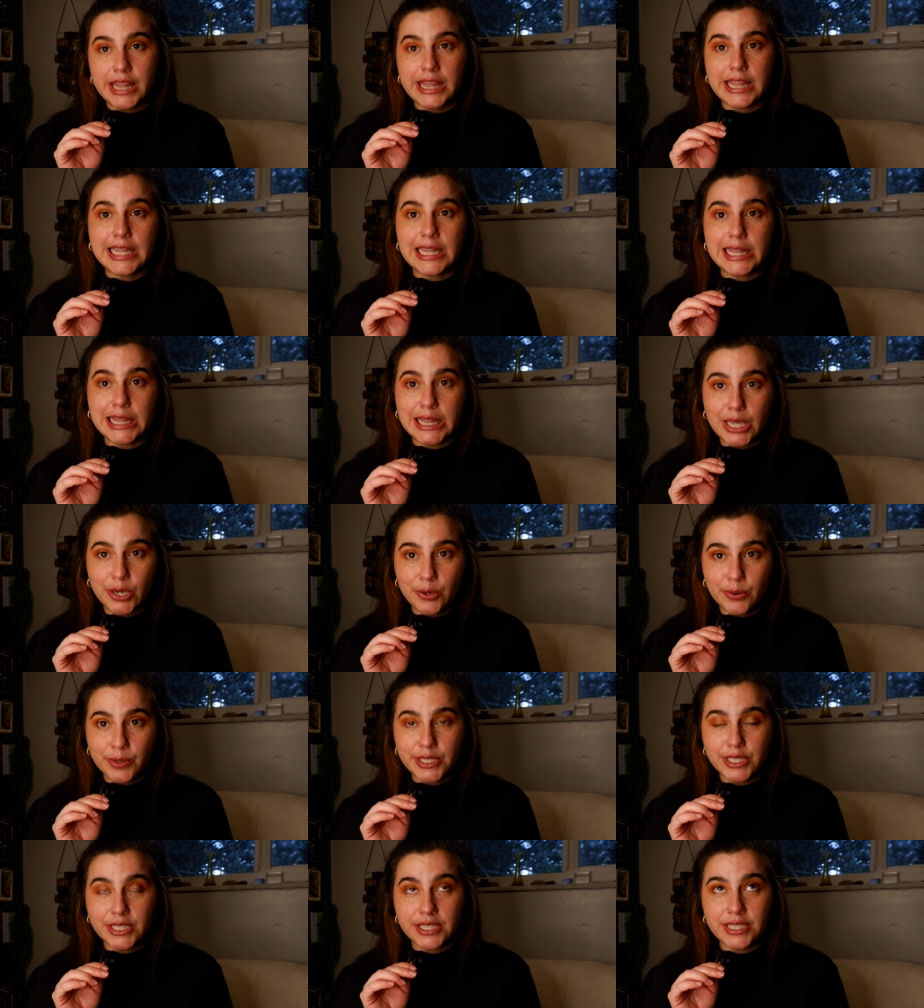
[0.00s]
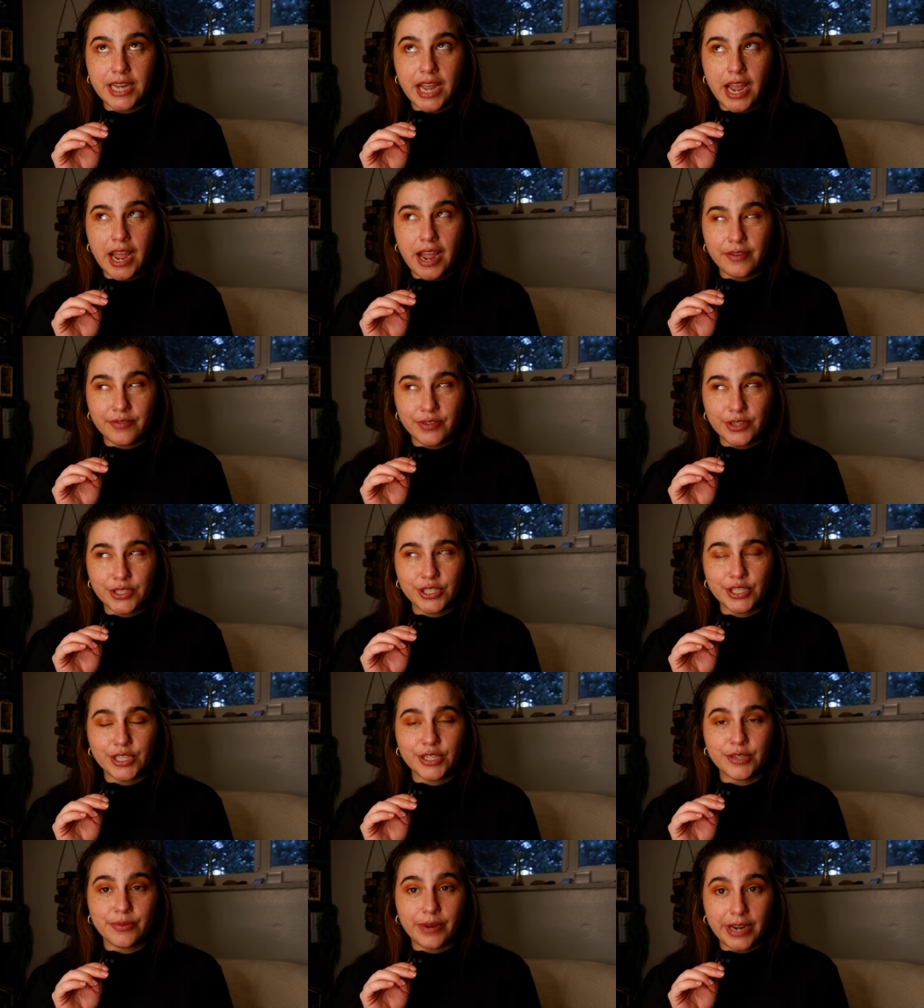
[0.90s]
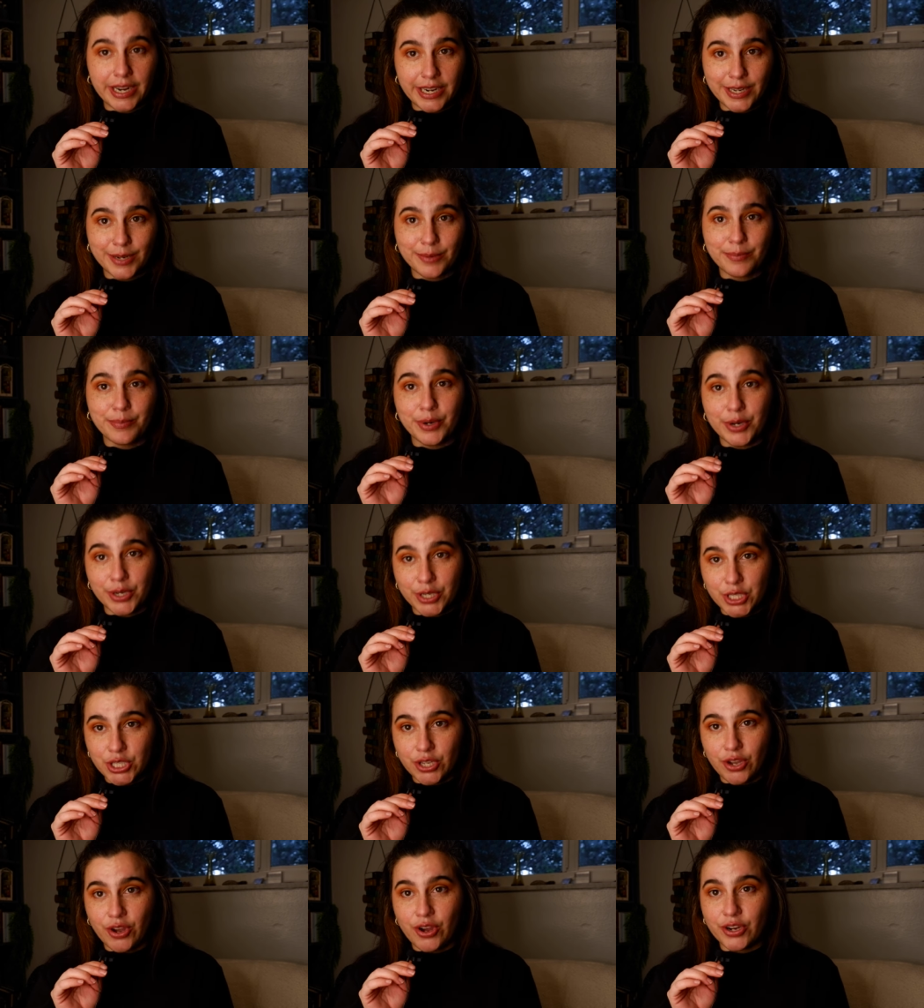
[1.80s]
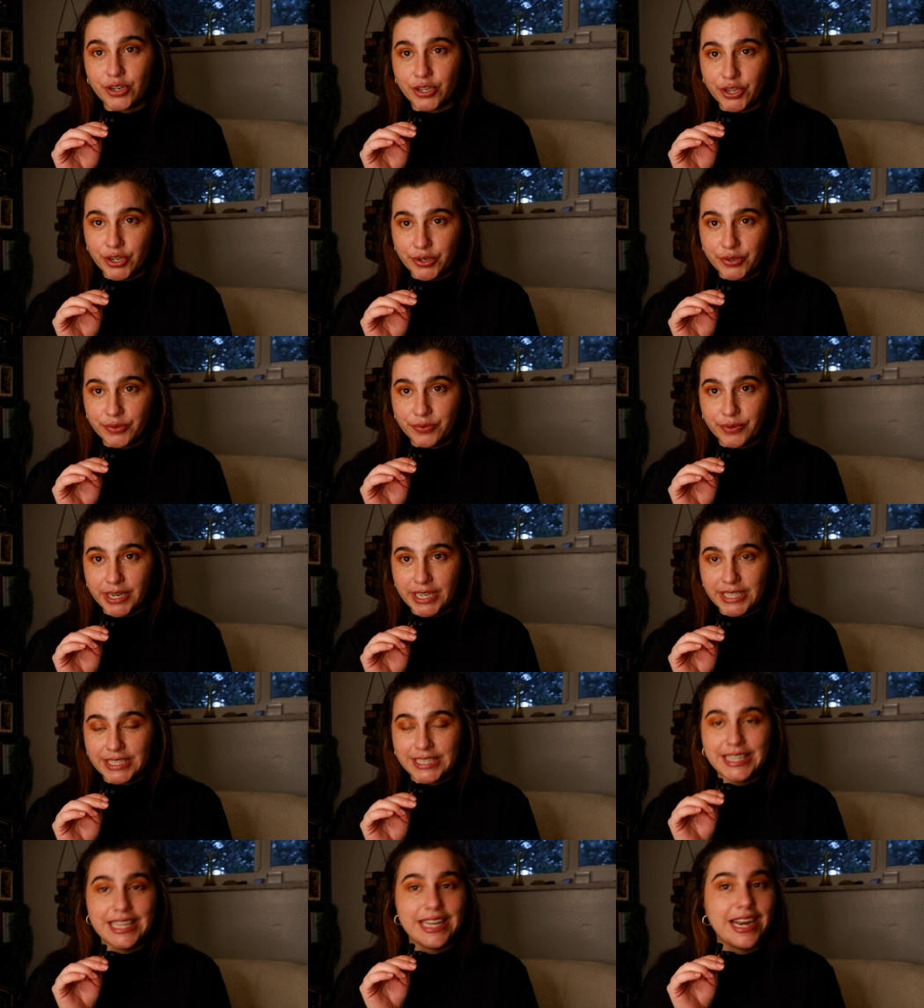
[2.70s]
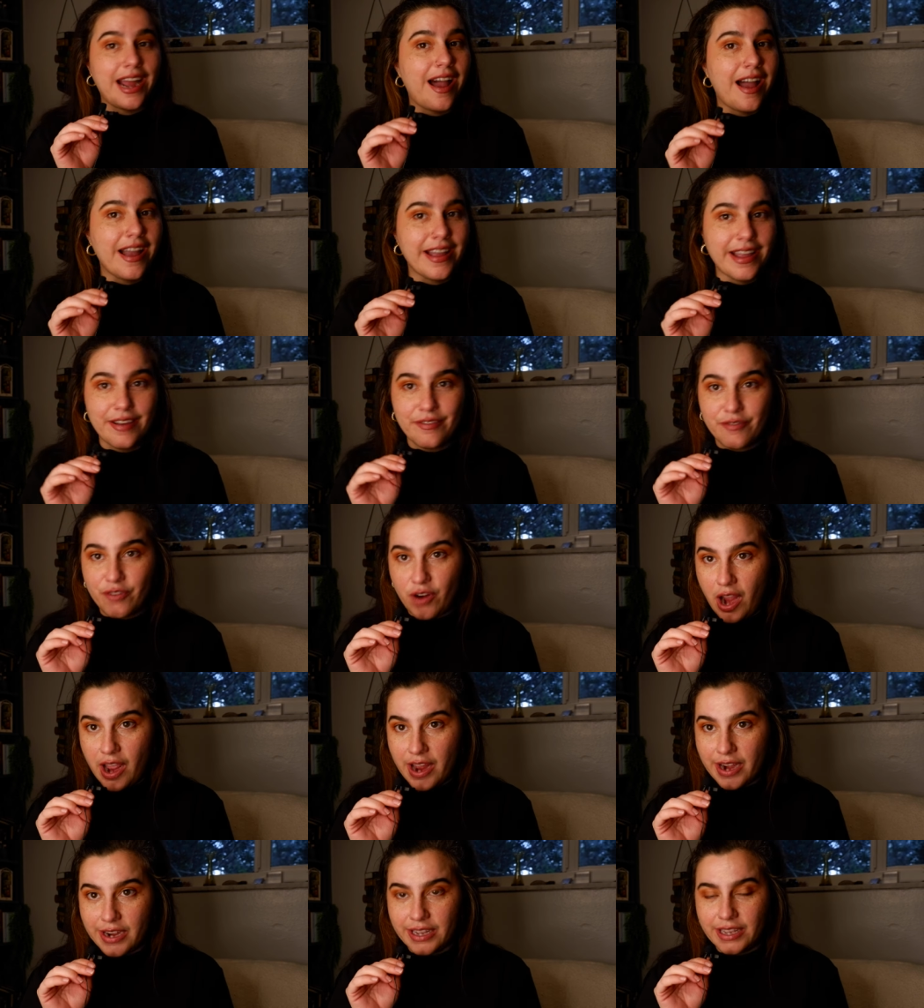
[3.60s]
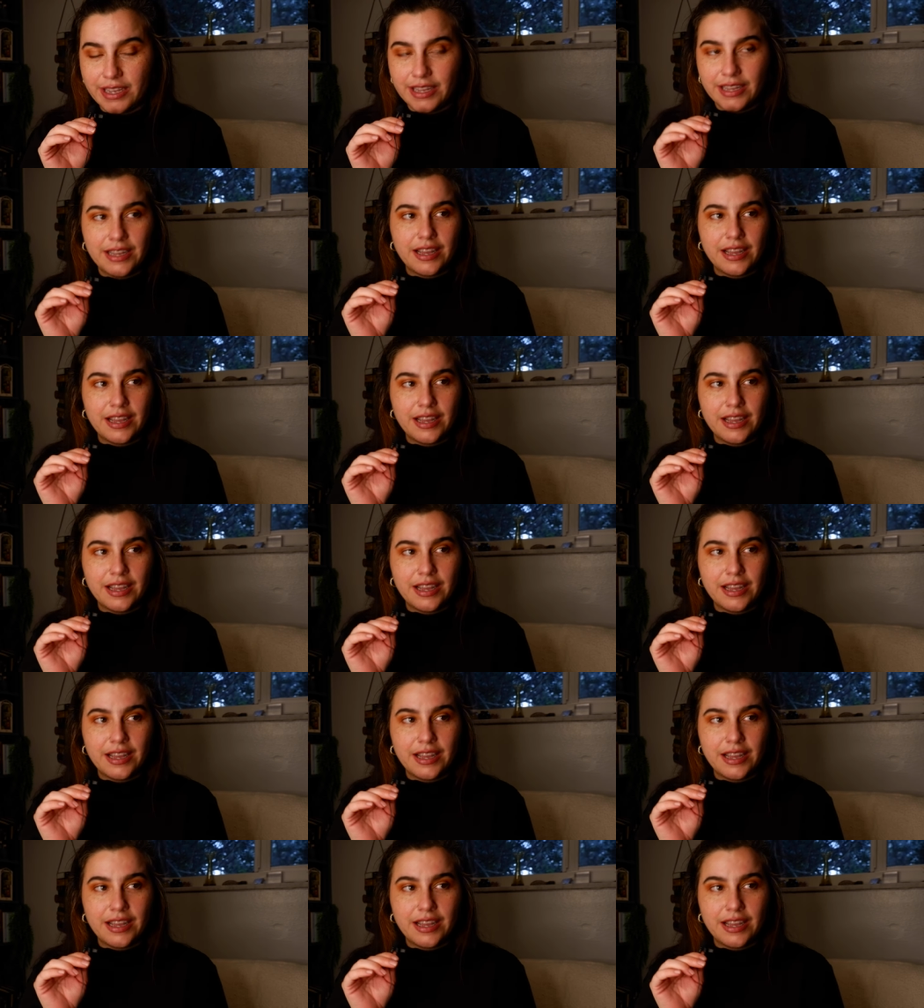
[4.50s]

the lowest averagely rated books on Goodreads that I have read.